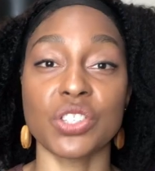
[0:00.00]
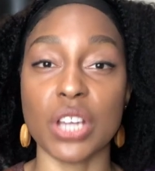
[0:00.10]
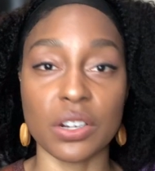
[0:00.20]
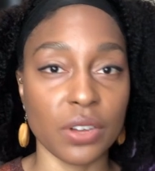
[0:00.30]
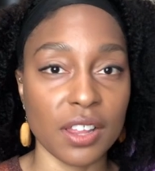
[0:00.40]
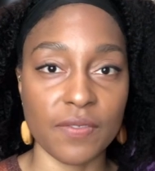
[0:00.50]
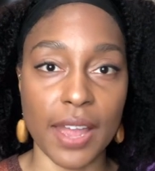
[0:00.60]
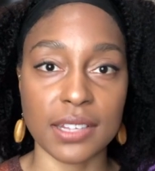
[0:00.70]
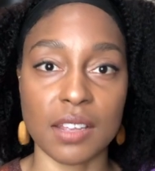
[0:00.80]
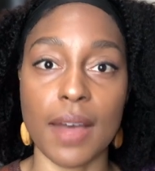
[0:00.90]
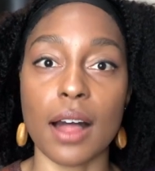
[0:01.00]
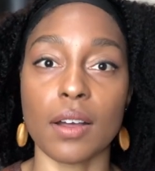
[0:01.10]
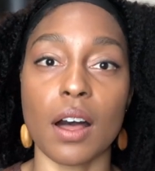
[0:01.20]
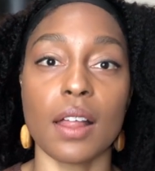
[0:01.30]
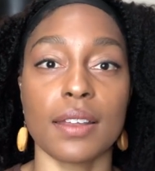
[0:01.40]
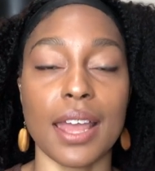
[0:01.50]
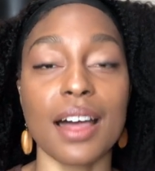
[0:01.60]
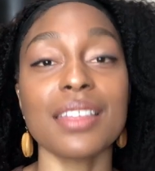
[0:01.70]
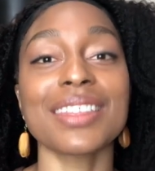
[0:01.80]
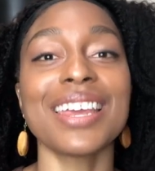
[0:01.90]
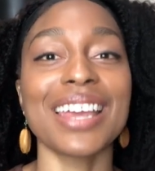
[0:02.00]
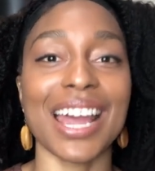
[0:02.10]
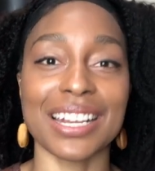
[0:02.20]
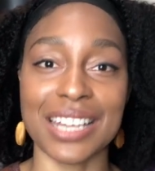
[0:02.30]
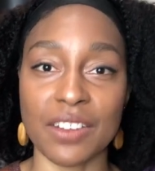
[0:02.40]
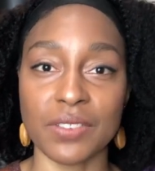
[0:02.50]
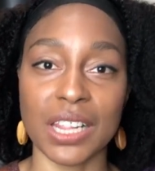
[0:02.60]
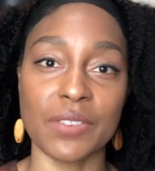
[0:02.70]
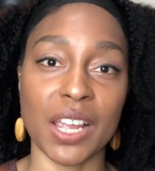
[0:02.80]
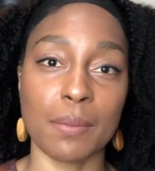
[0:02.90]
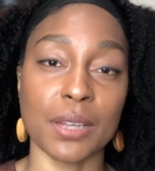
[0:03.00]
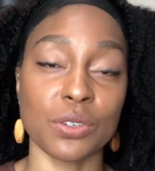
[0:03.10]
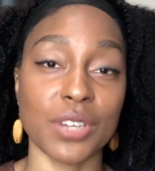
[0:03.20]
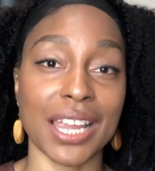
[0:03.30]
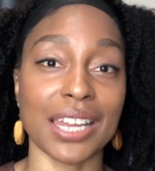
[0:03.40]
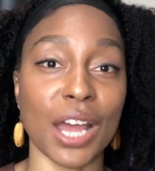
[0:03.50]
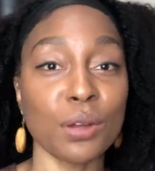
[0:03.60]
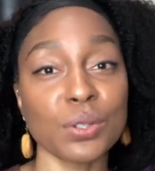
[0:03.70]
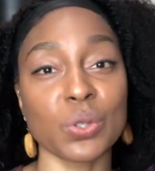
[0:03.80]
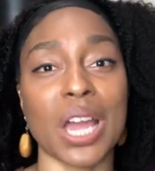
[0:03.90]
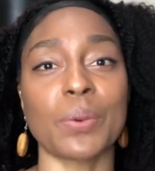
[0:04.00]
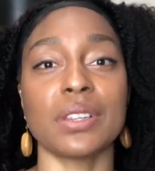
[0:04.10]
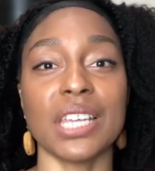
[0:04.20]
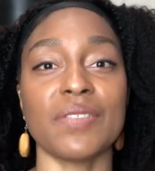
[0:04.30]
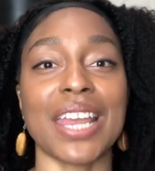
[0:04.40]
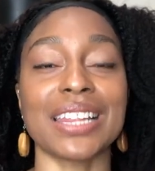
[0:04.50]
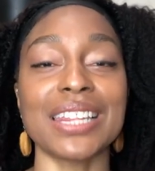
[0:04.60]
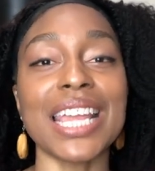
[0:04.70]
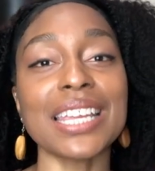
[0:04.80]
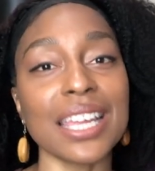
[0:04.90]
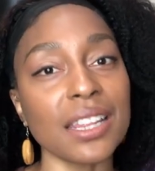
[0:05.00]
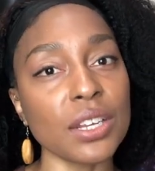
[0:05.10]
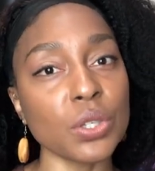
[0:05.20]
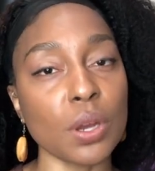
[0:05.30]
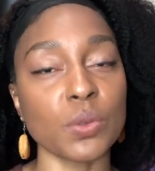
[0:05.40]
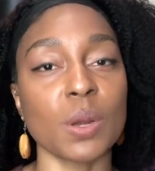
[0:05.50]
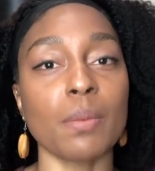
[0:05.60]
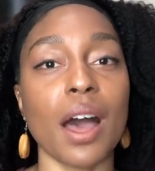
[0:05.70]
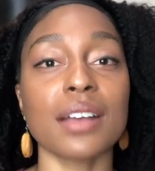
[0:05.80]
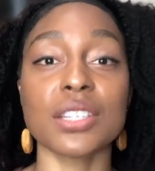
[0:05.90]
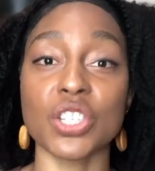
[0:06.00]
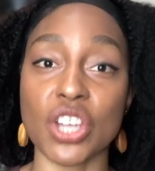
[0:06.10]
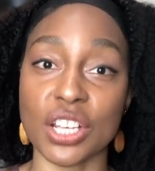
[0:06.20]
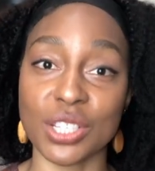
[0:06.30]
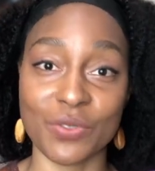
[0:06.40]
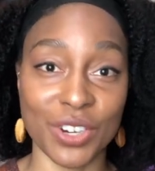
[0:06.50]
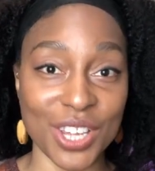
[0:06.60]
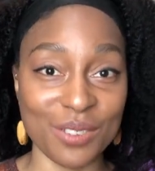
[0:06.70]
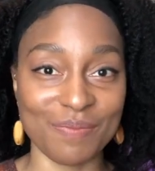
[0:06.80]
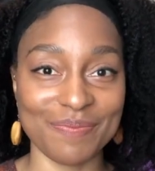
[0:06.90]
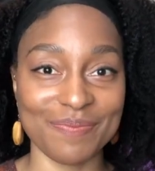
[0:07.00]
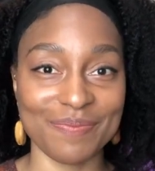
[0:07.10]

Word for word: the general effects of alcohol on health, I definitely recommend you check it out, so I will leave a link in the description box just for you.